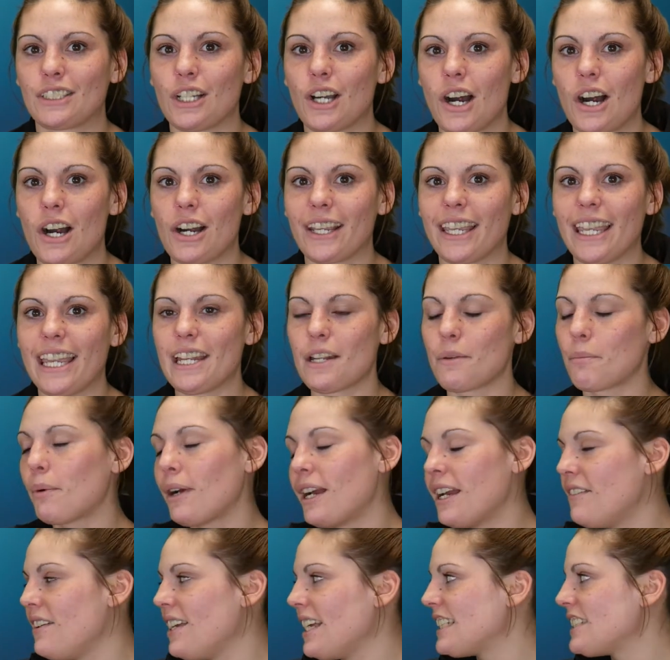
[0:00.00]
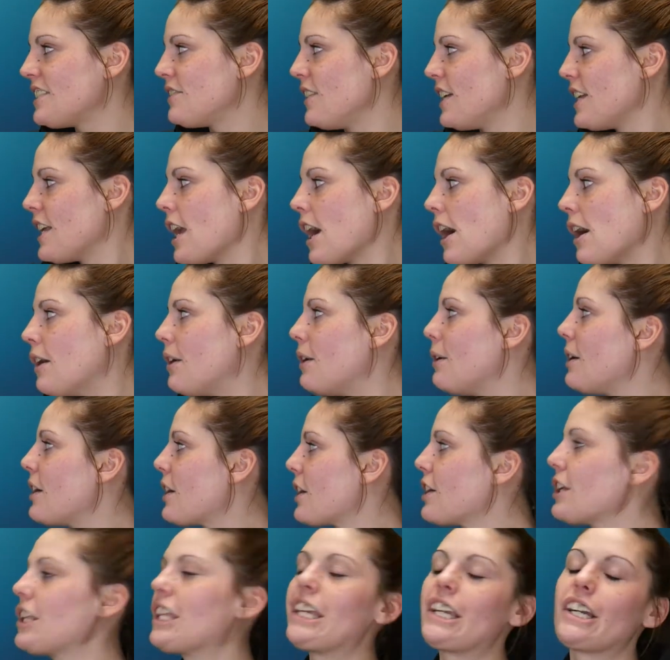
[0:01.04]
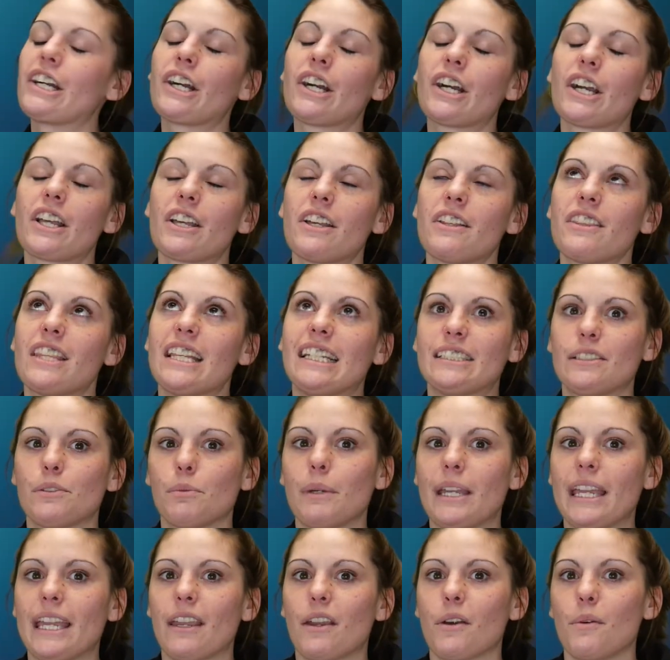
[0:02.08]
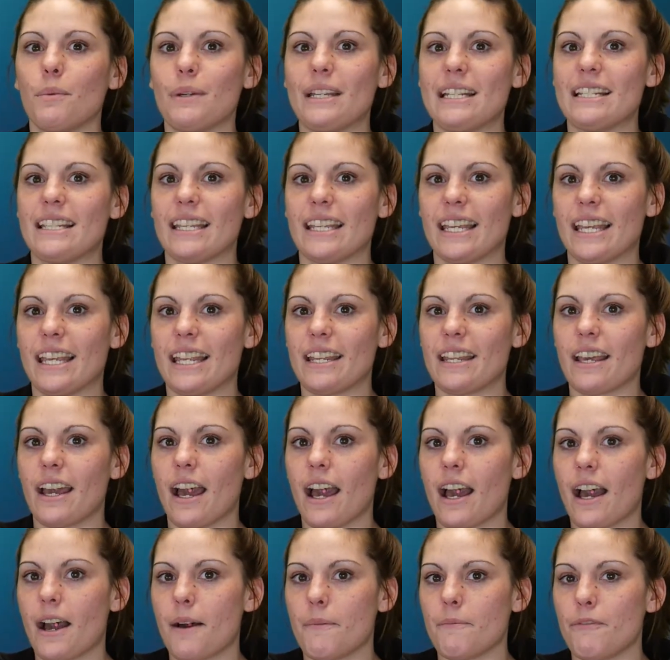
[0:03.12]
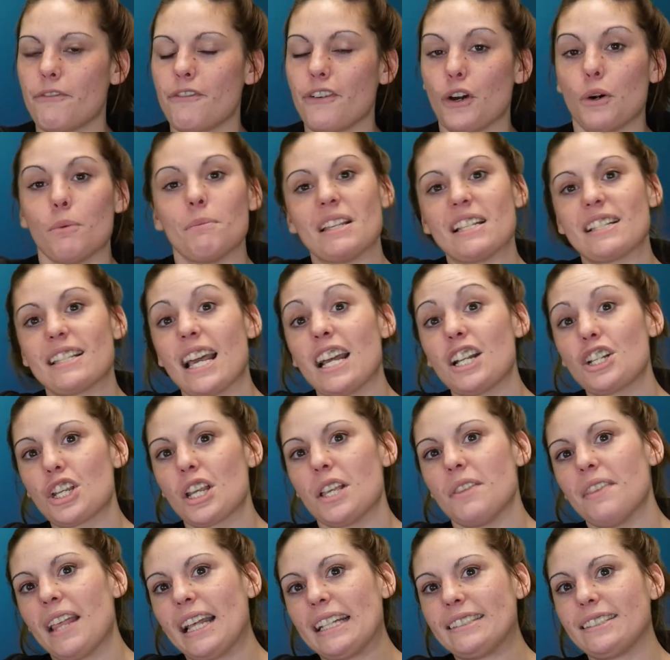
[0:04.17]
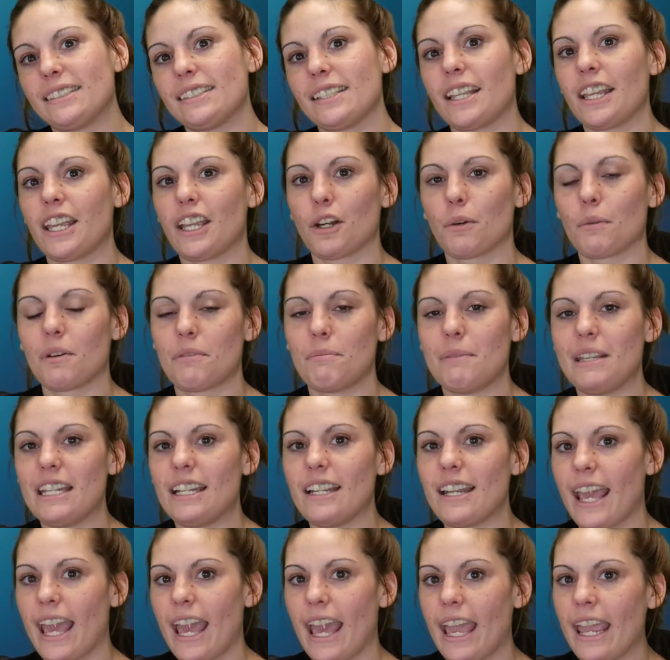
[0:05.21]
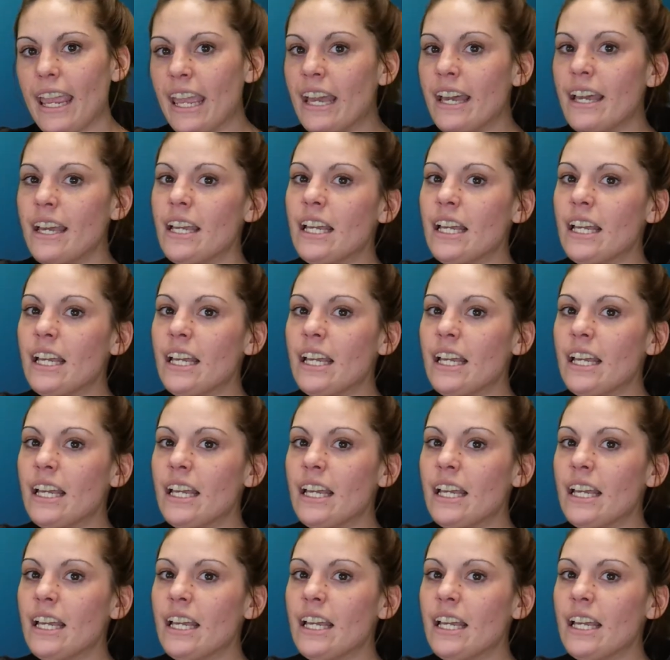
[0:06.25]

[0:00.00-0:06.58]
Talk. In a previous video earlier this week, we did film this engine that's here with me today.